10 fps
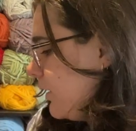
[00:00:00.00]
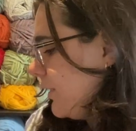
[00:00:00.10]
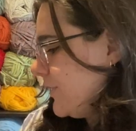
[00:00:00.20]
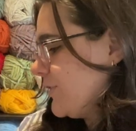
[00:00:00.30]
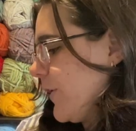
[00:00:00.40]

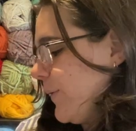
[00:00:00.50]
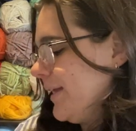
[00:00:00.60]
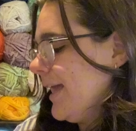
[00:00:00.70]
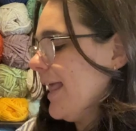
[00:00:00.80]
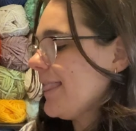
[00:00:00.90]
So
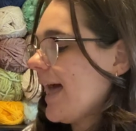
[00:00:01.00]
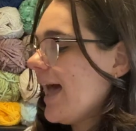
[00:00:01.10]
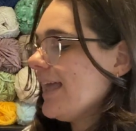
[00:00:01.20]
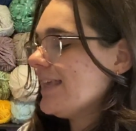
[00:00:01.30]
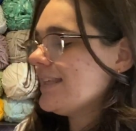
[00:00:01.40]

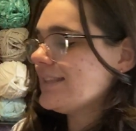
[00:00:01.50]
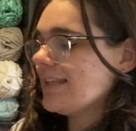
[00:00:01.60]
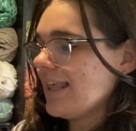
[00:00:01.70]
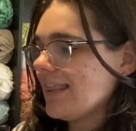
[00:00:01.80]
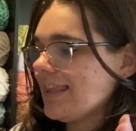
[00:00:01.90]
that is
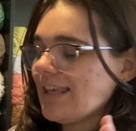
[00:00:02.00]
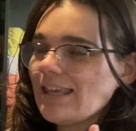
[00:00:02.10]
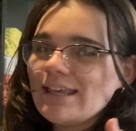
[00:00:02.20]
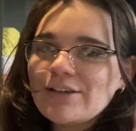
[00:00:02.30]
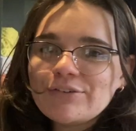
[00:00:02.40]

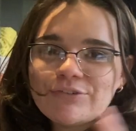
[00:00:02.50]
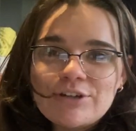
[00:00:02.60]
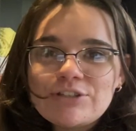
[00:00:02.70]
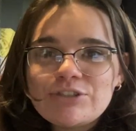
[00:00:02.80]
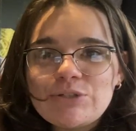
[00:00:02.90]
the
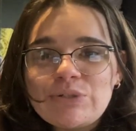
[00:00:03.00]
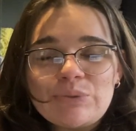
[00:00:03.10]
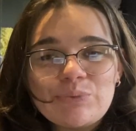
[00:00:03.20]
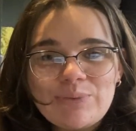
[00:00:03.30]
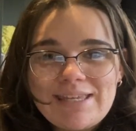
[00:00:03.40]
first
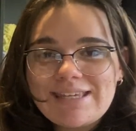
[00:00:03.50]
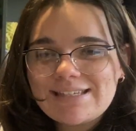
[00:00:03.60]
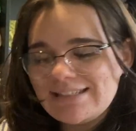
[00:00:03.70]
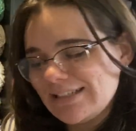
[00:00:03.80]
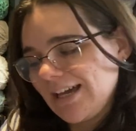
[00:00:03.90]

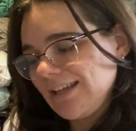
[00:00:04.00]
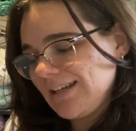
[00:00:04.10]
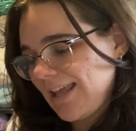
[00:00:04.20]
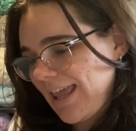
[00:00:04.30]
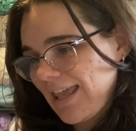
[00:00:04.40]
week
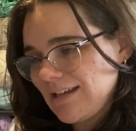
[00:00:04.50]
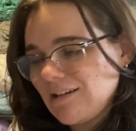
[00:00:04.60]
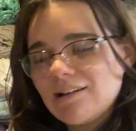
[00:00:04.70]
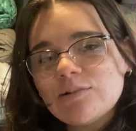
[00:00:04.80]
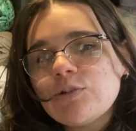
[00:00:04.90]
done, and
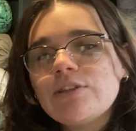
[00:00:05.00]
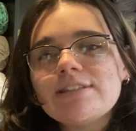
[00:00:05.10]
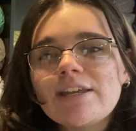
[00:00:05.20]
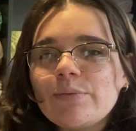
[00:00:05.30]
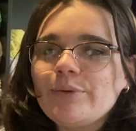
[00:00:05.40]
on to the
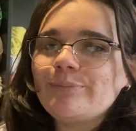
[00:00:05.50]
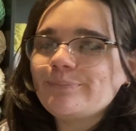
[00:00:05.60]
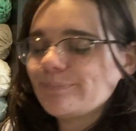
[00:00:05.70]
second one.